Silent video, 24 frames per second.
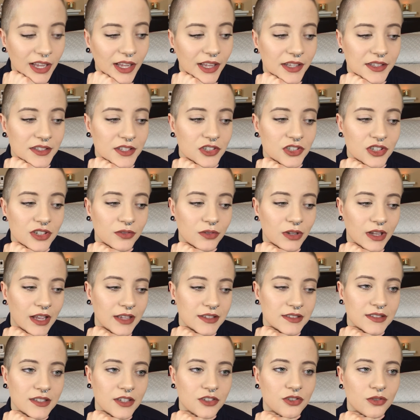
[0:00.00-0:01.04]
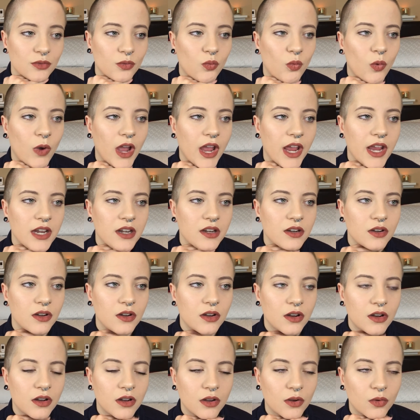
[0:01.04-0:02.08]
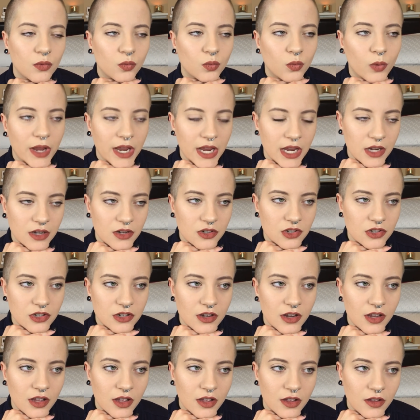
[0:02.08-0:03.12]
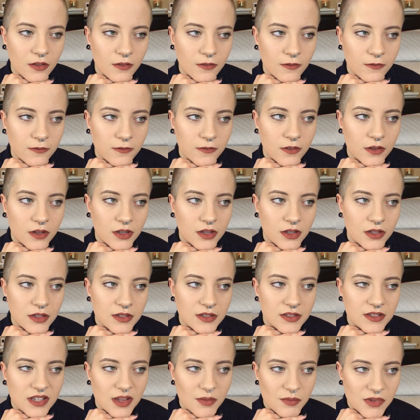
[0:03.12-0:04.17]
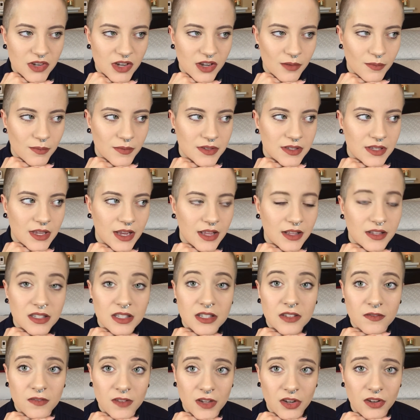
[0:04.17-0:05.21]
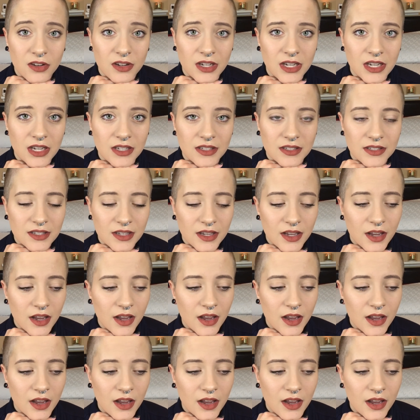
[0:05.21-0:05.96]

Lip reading: has such a wide range of symptoms and severities.